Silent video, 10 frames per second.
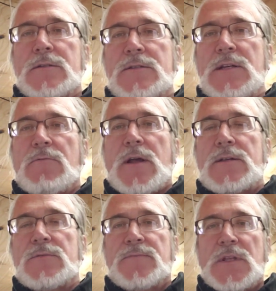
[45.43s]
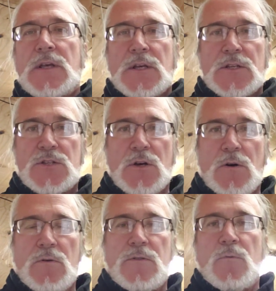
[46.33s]
C range.
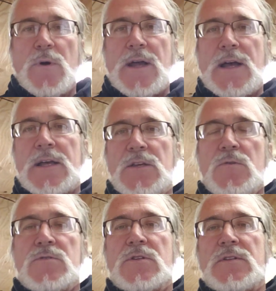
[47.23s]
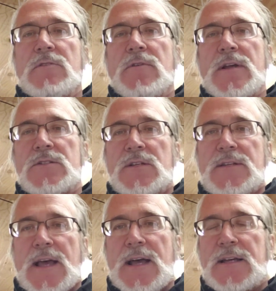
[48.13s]
So the way I use a D range
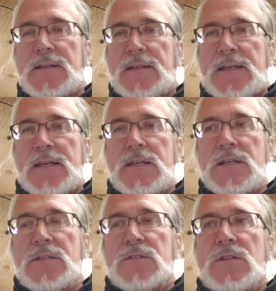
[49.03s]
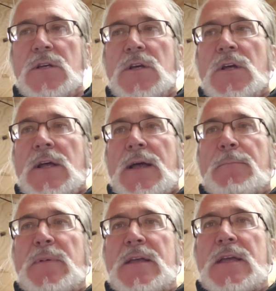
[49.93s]
attack is
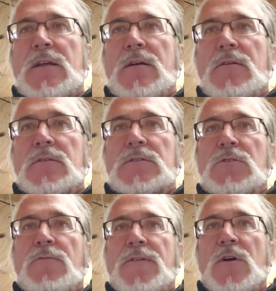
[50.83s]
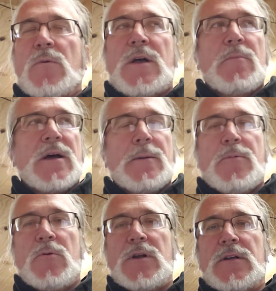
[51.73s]
being so far away my
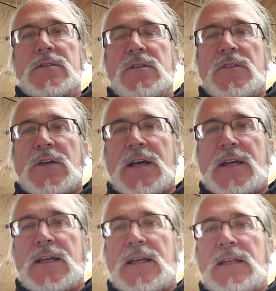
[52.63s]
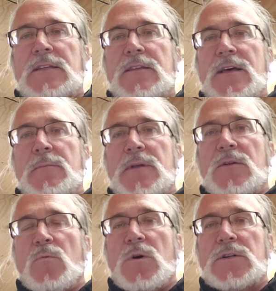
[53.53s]
opponent doesn't think I can get to them
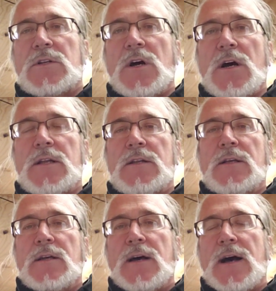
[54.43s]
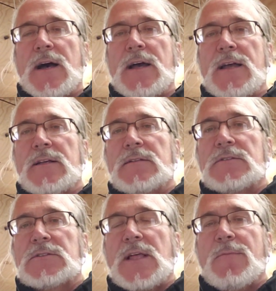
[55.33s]
in one cut. I
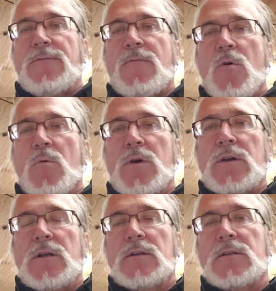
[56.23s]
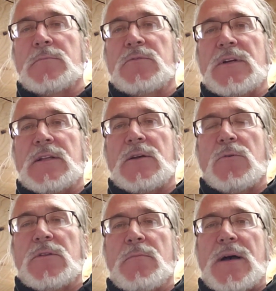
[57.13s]
step forward completely
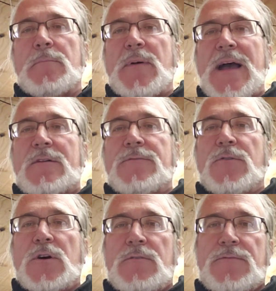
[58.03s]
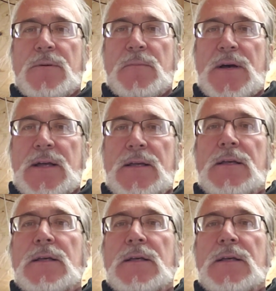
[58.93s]
with my back foot from my